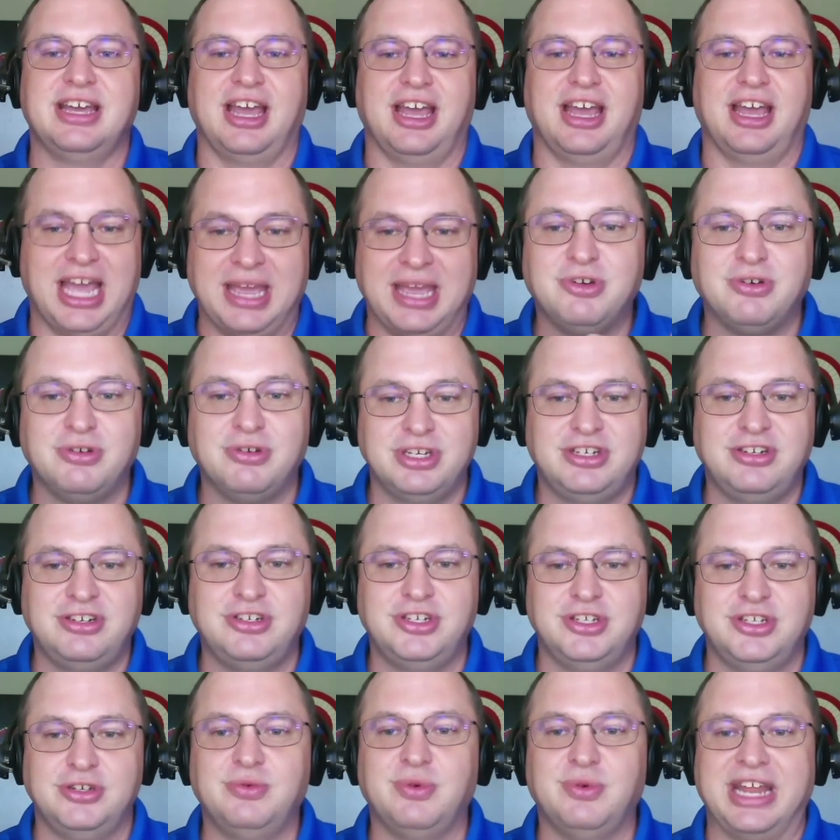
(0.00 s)
I'm going to
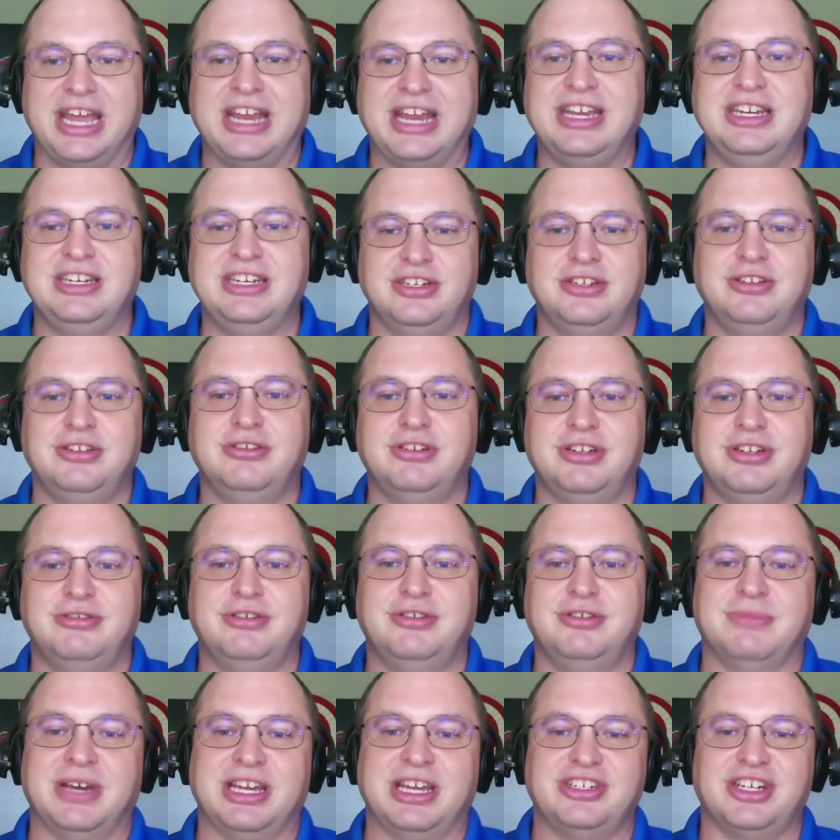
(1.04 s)
do what I need to do to
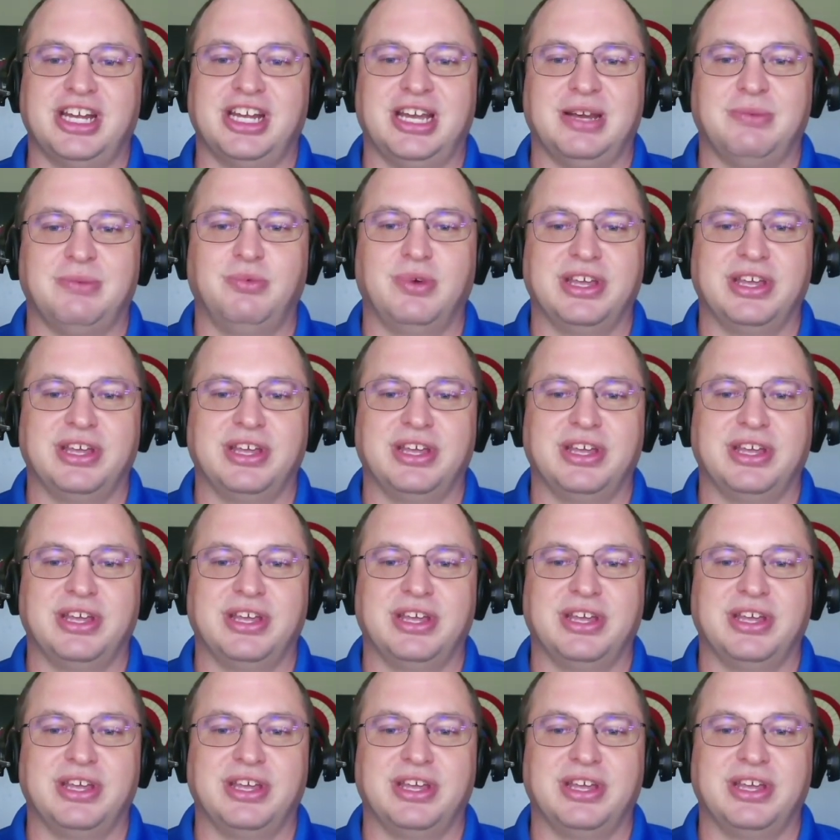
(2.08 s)
do my job,